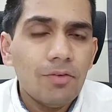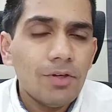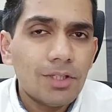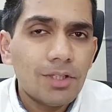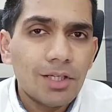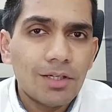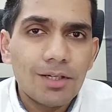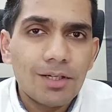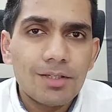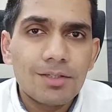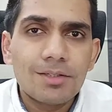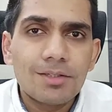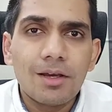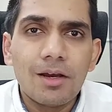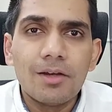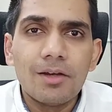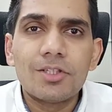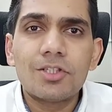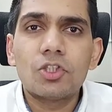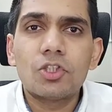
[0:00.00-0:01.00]
there is
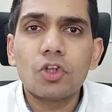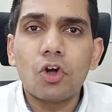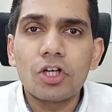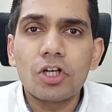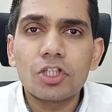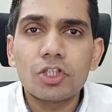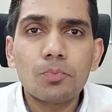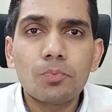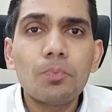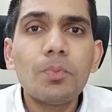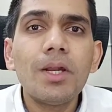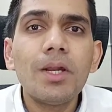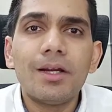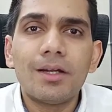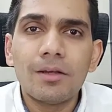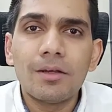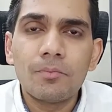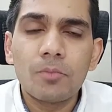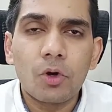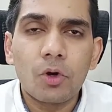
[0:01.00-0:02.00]
a stock
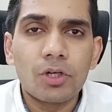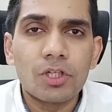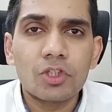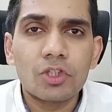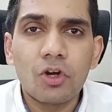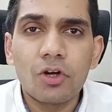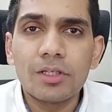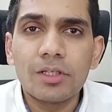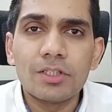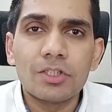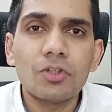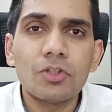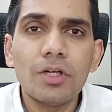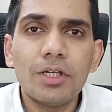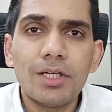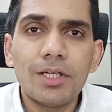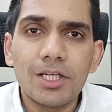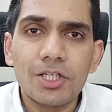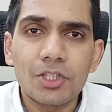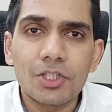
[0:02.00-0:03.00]
split or a stock
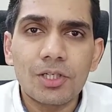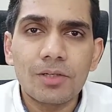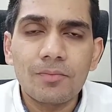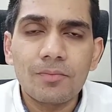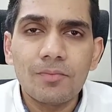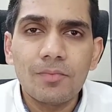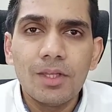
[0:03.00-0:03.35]
consolidation,